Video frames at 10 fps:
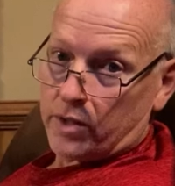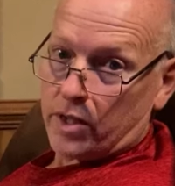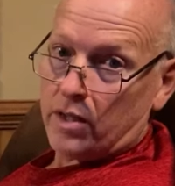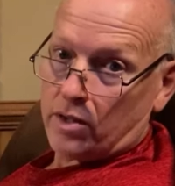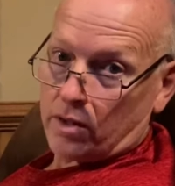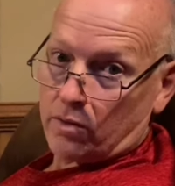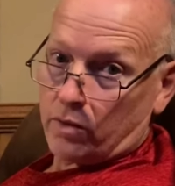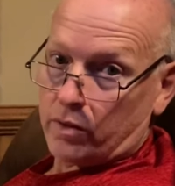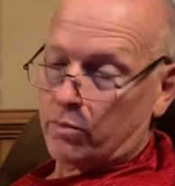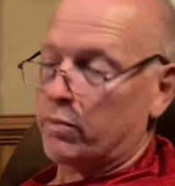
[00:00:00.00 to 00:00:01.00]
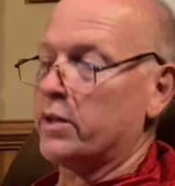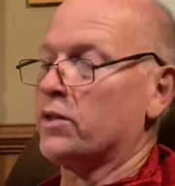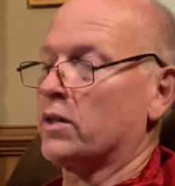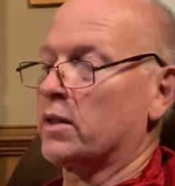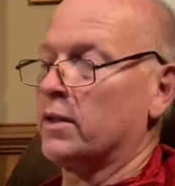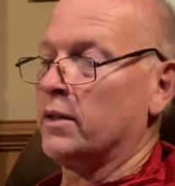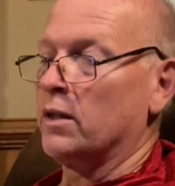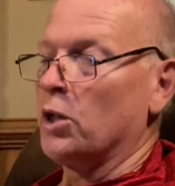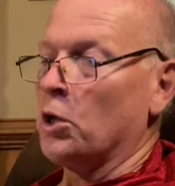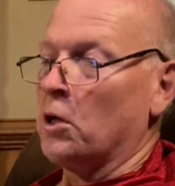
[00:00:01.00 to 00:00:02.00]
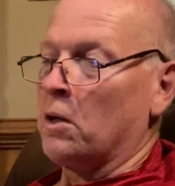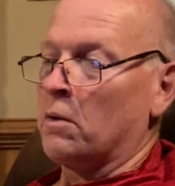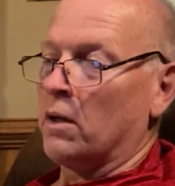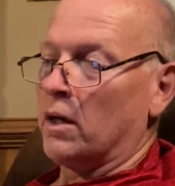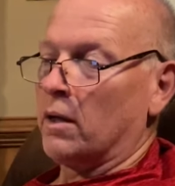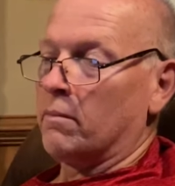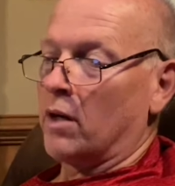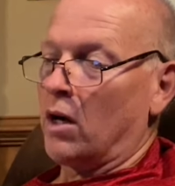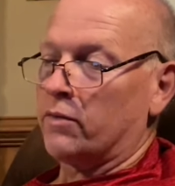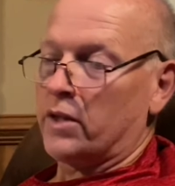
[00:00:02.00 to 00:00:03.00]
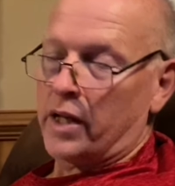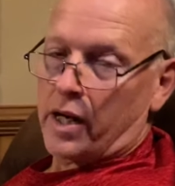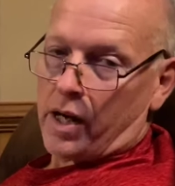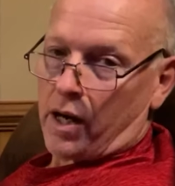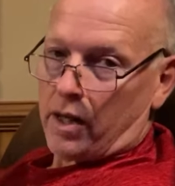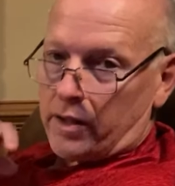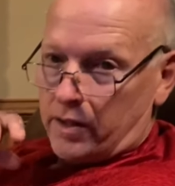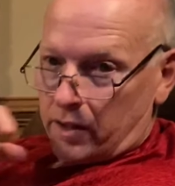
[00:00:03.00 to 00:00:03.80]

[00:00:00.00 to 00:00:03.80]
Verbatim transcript: teaching, when preaching. Um, often in our